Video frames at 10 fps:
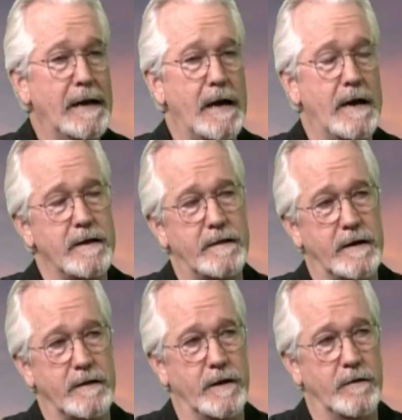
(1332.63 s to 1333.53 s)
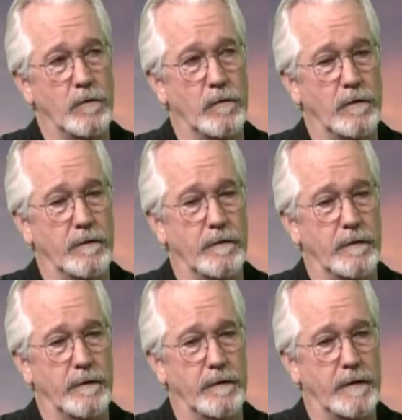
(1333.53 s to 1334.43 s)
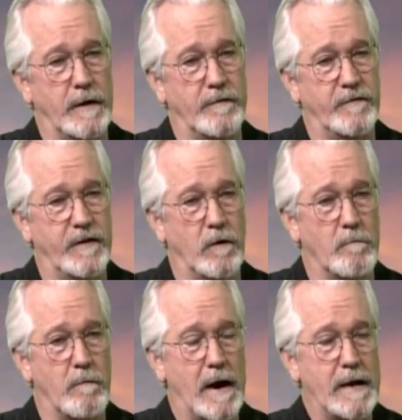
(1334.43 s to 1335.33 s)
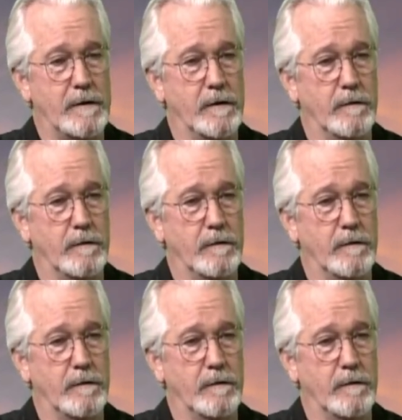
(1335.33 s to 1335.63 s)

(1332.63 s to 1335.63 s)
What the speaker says: Anything that they feel might